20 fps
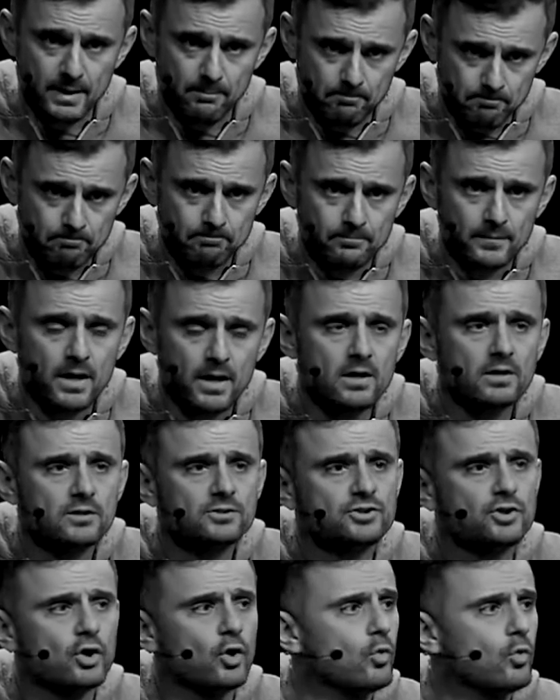Yep.
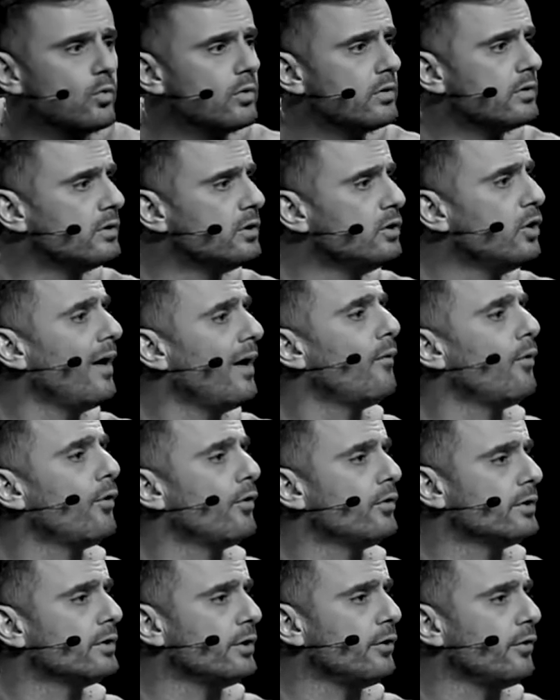So, you know how
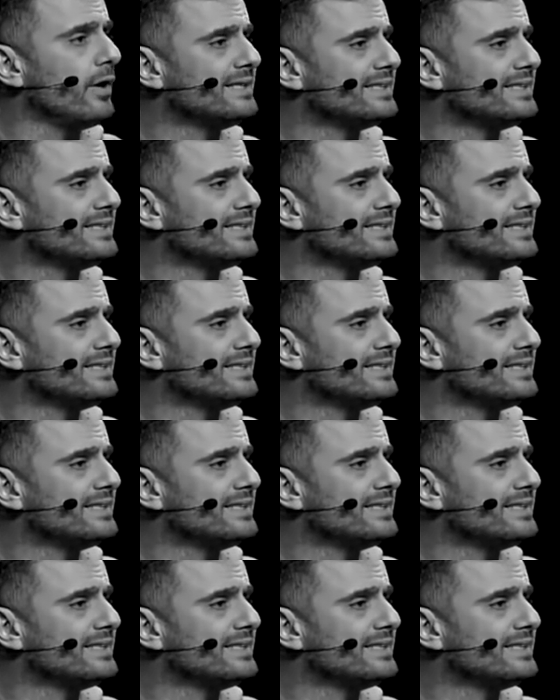earlier